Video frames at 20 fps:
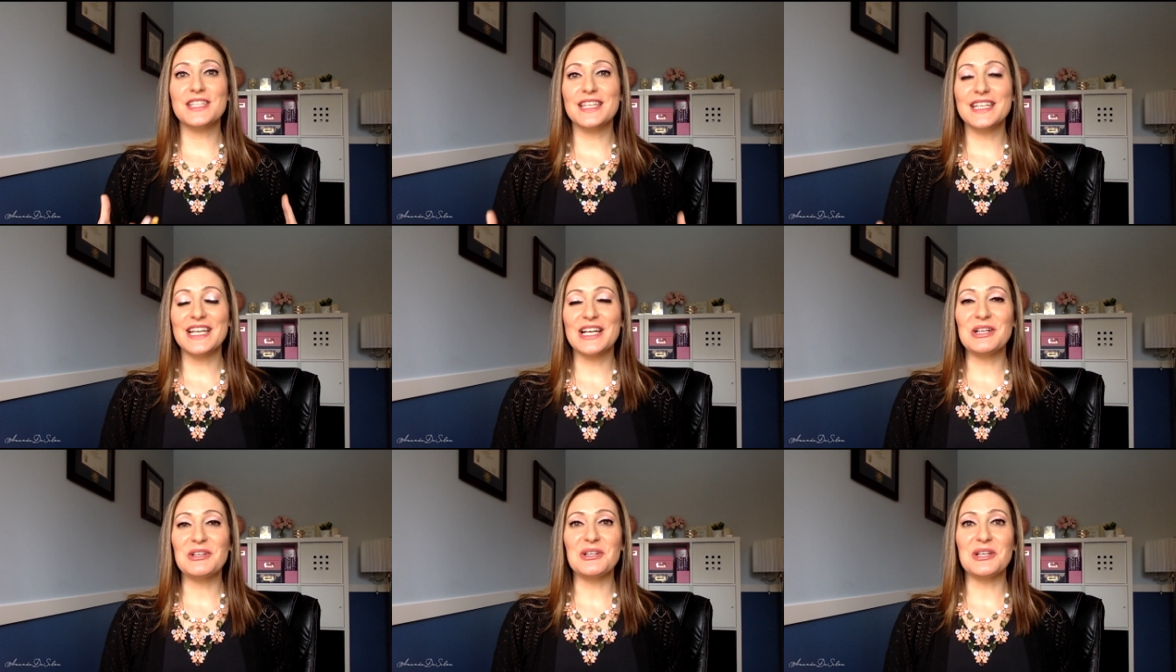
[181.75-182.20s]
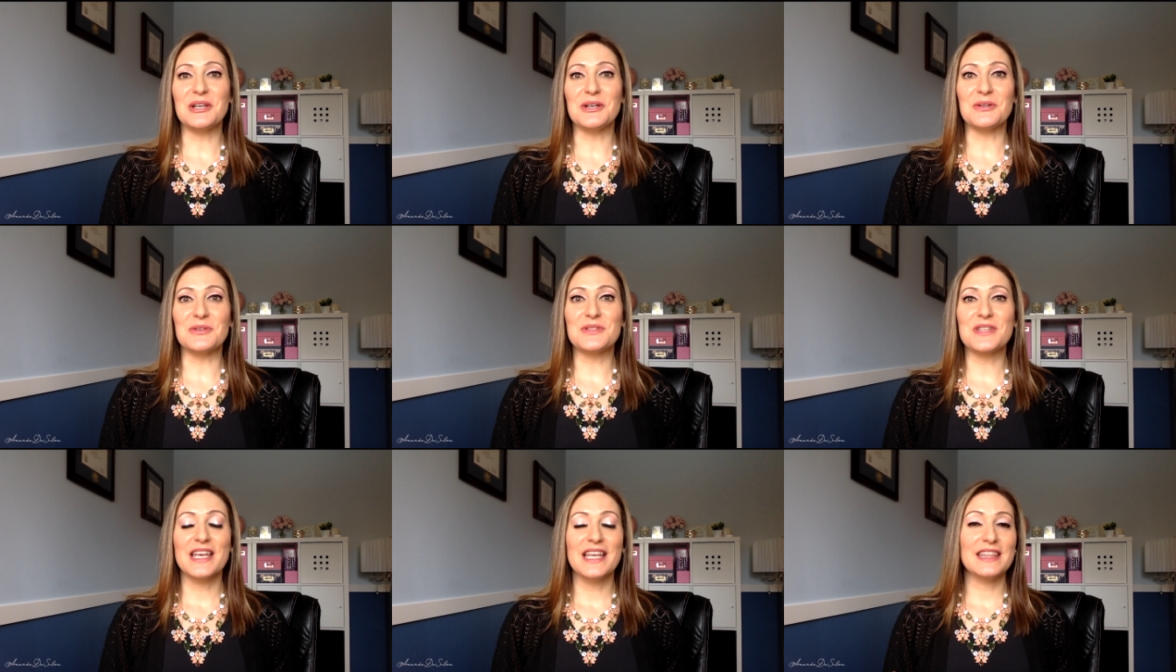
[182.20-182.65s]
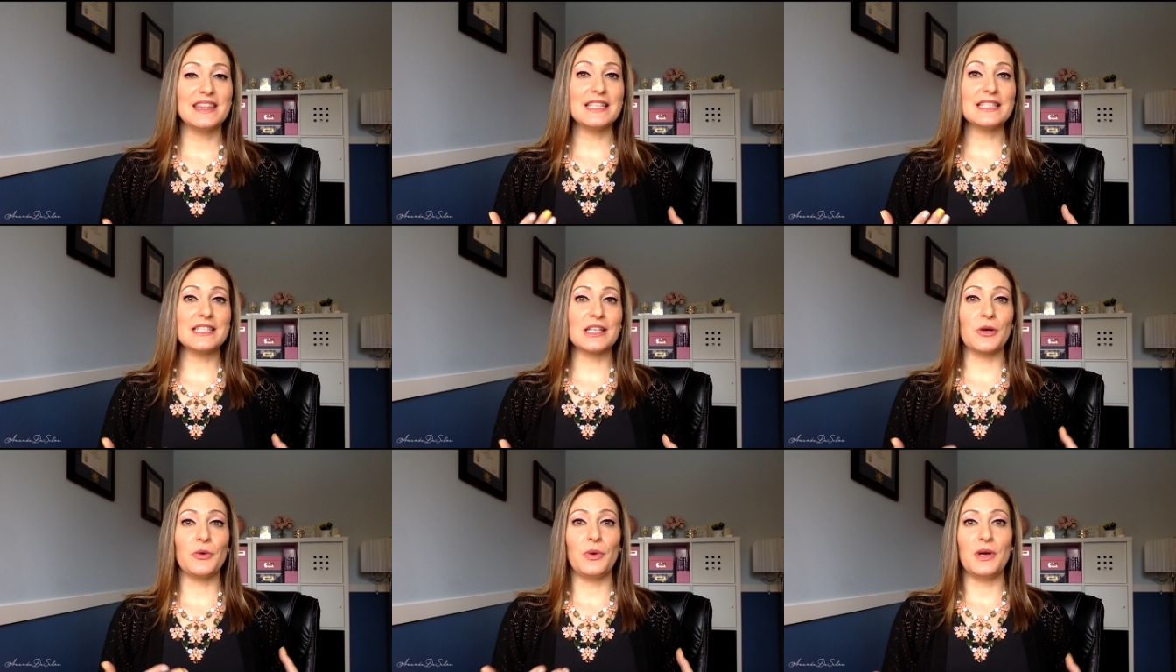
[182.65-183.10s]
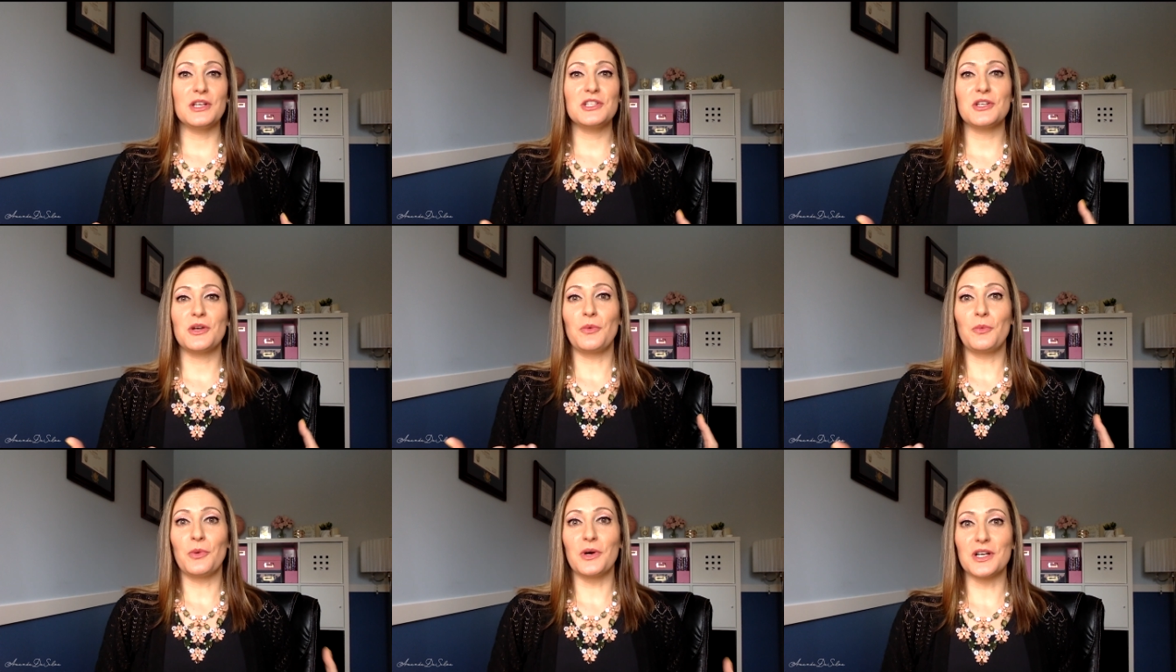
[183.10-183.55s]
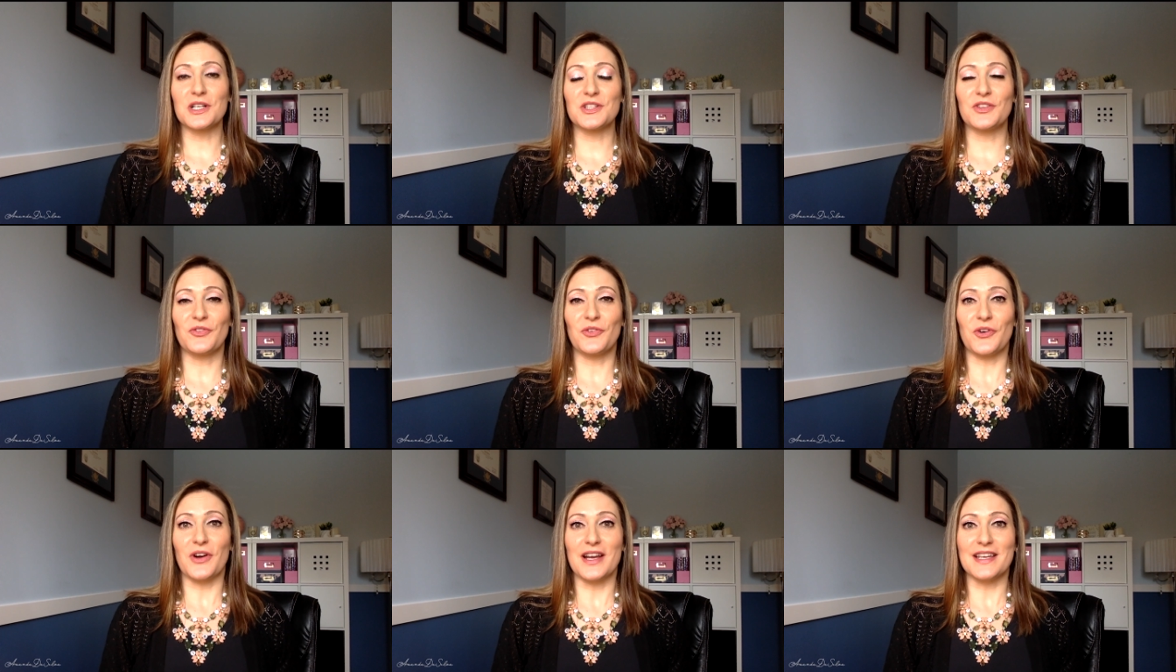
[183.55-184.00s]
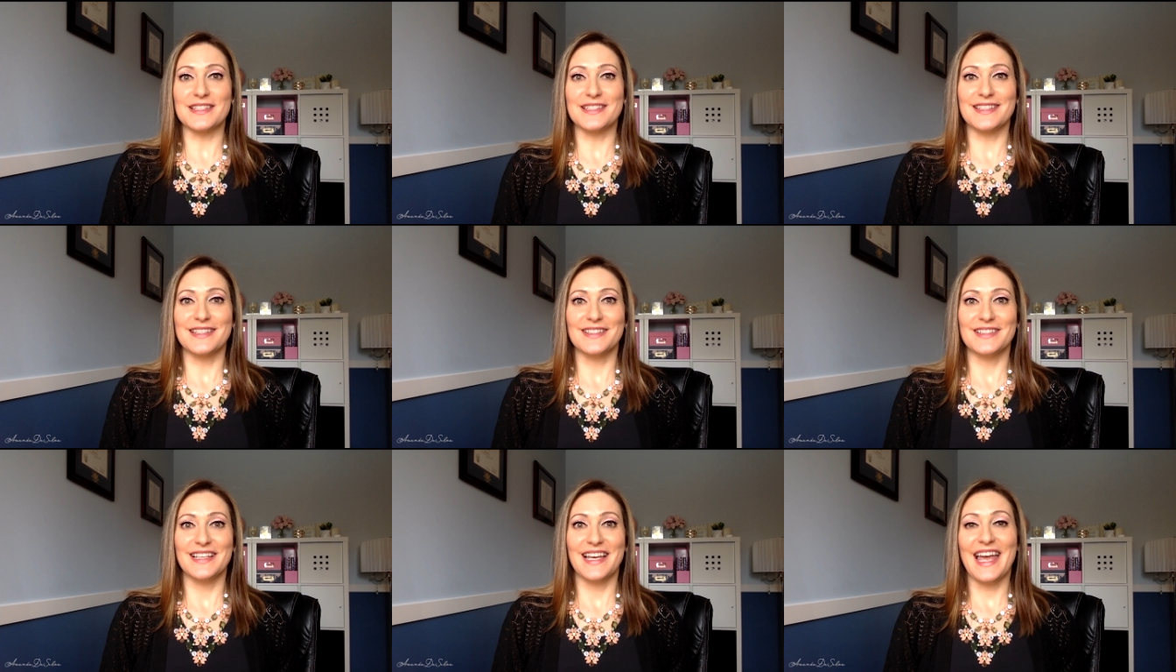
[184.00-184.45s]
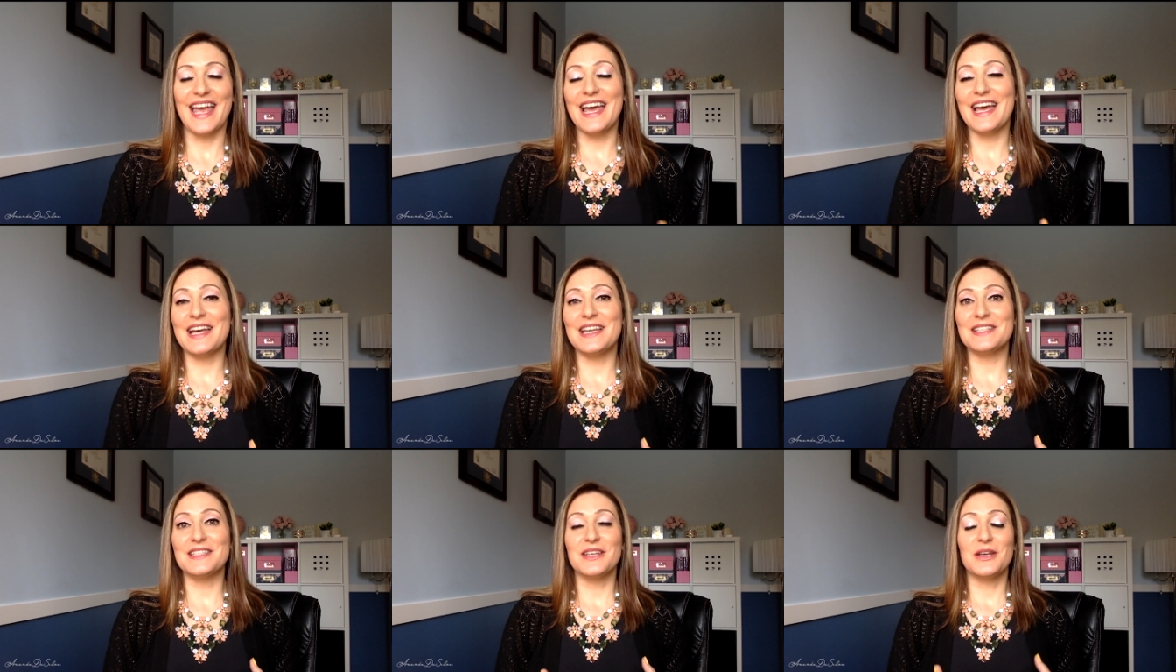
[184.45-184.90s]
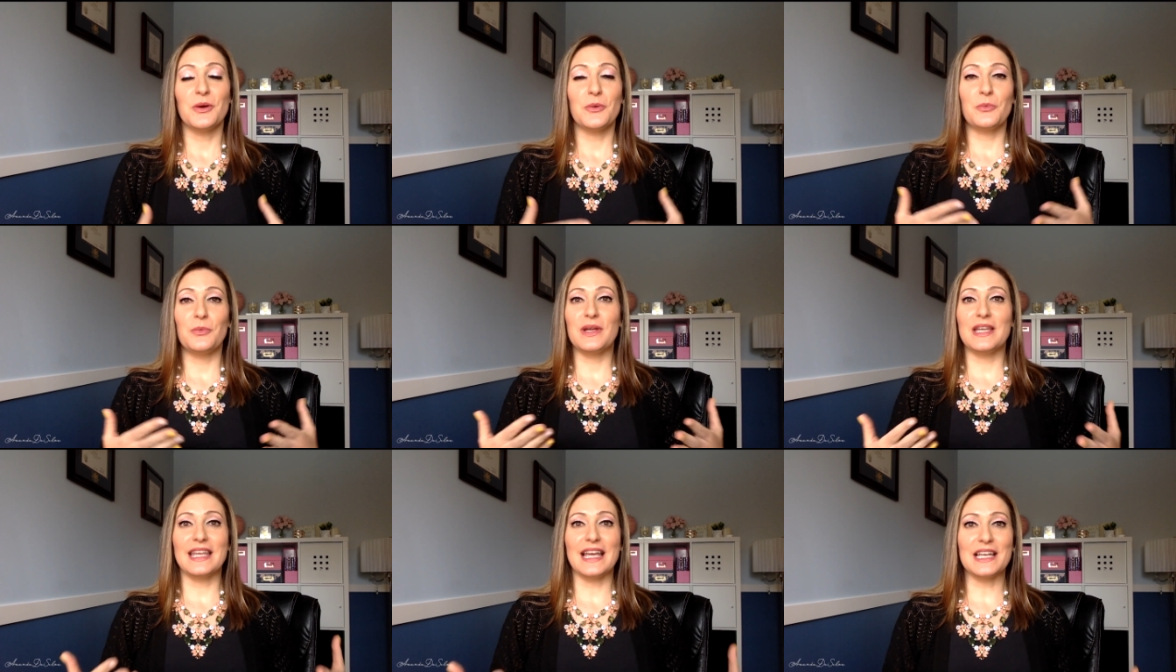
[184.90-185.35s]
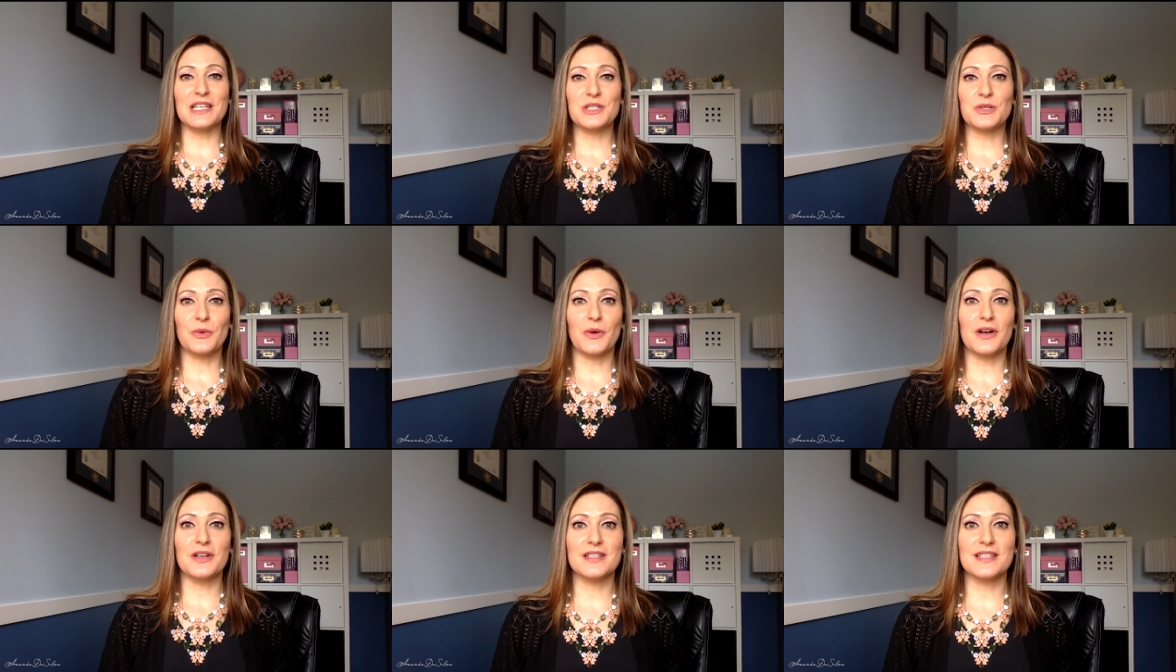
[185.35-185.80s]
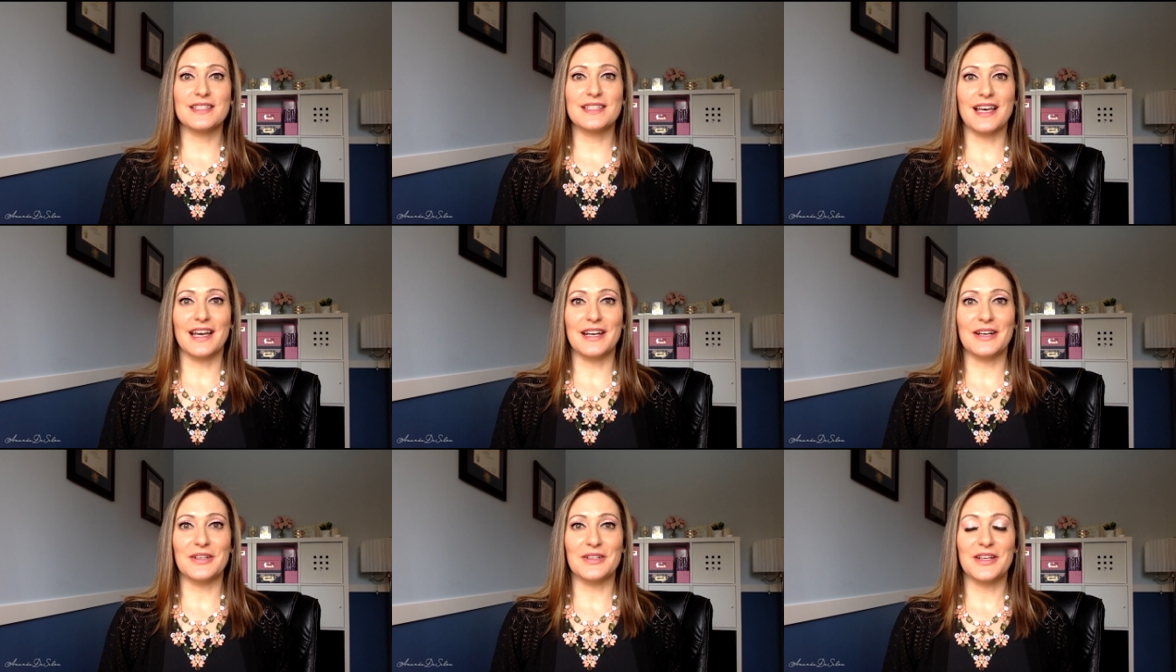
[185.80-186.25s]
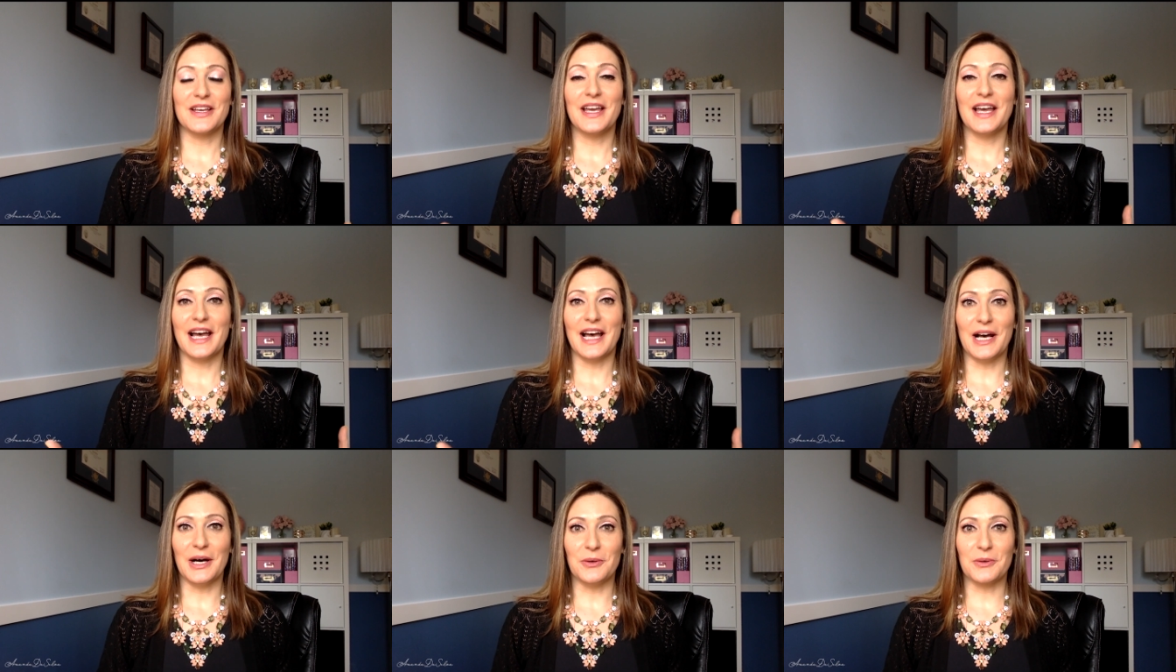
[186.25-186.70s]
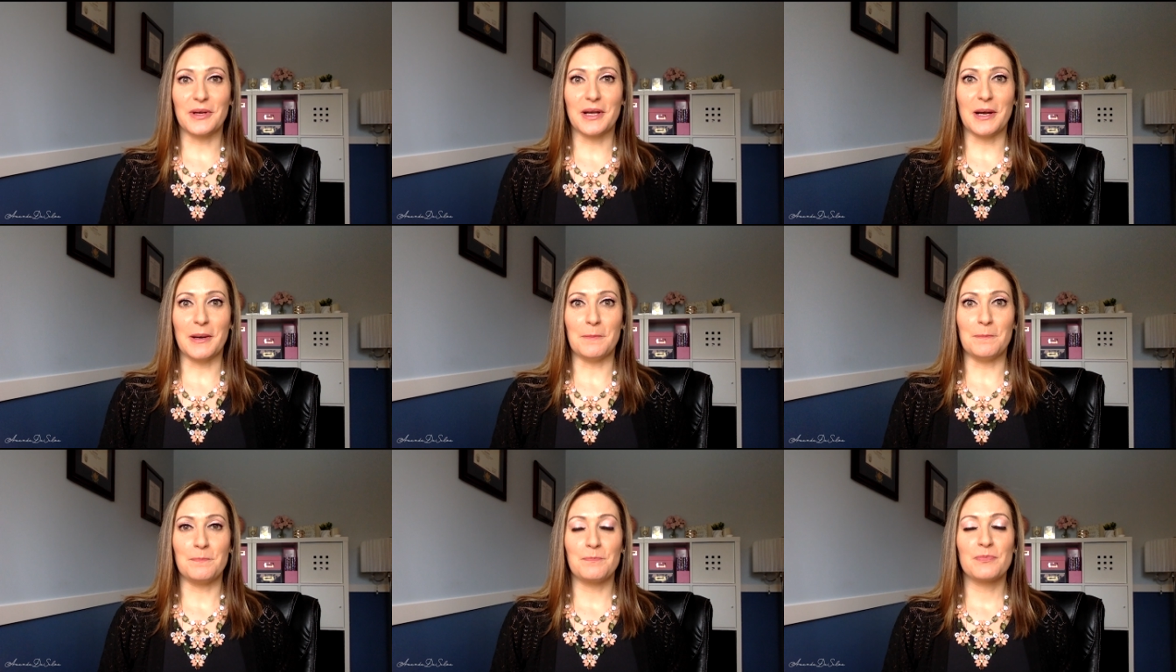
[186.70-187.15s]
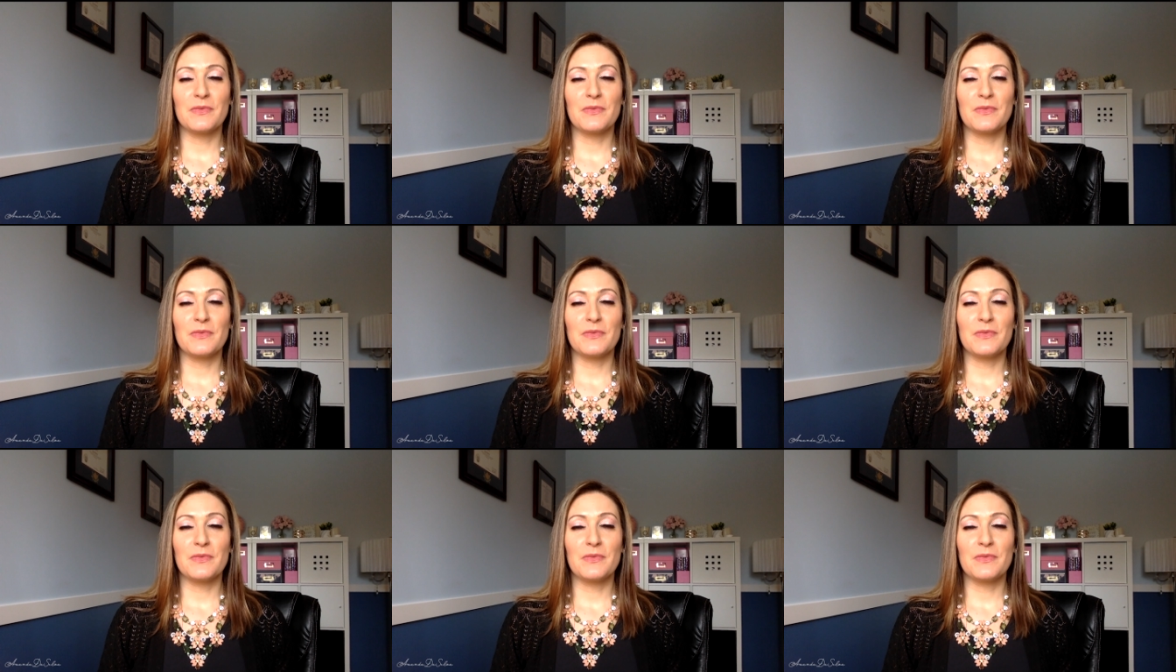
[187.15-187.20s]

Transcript: scenarios, this equation works for us, and we get to our desired outcome.